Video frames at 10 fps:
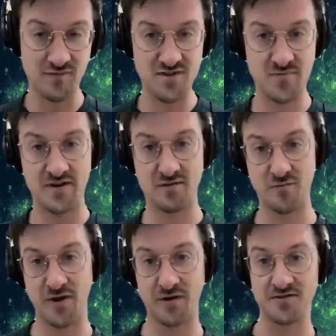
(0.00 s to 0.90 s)
spent
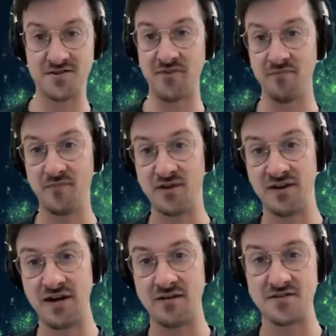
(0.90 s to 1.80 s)
$300-something
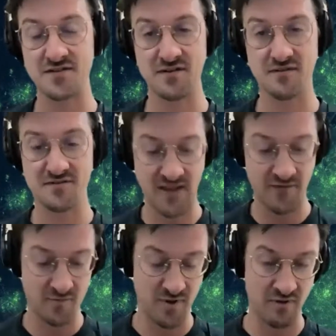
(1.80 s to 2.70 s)
million to
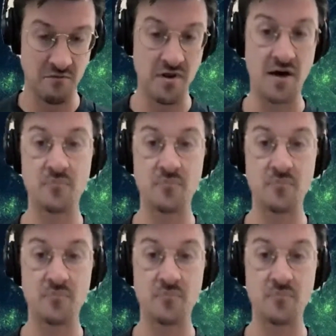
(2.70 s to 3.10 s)
save it, blah, blah, blah.